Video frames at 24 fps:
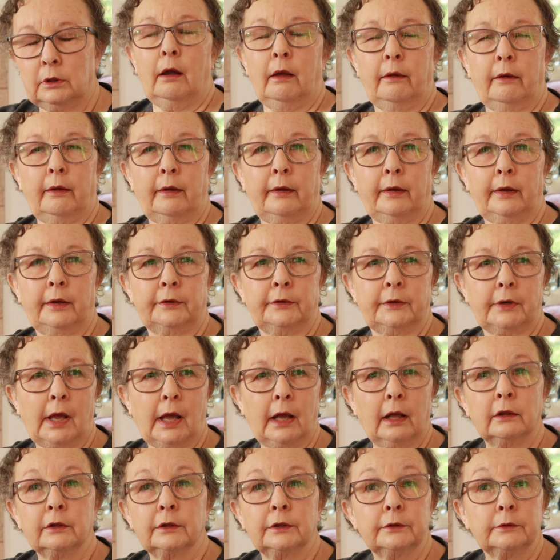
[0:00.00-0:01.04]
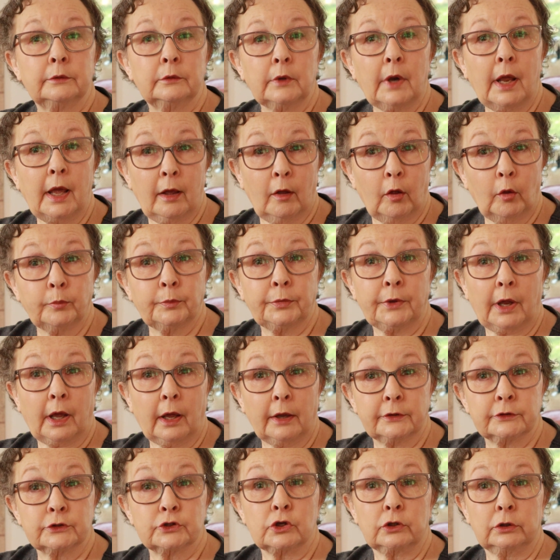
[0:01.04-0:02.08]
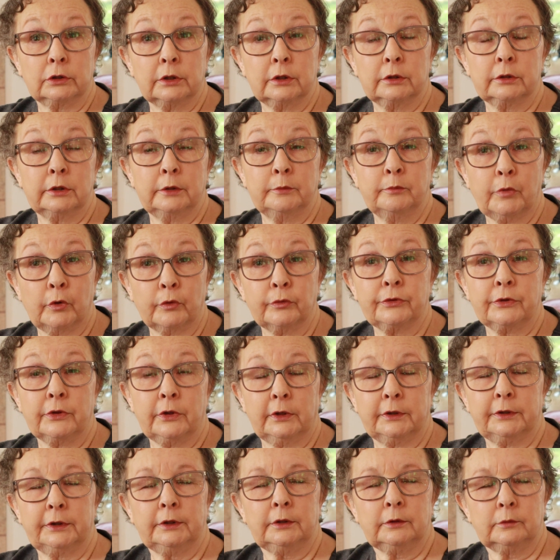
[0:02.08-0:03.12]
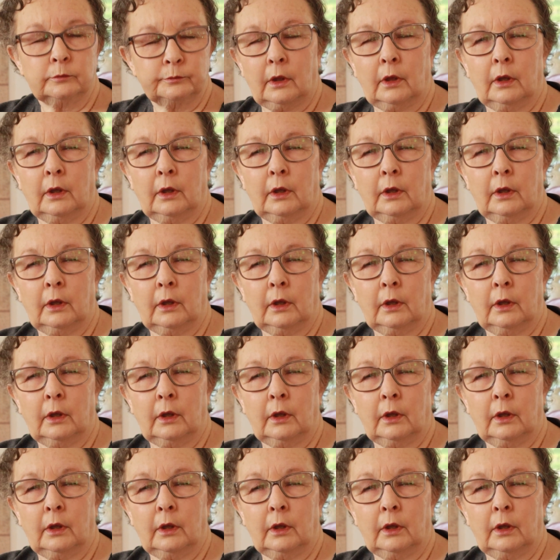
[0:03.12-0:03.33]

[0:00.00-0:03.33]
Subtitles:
And Alan helped Angela. They both did it.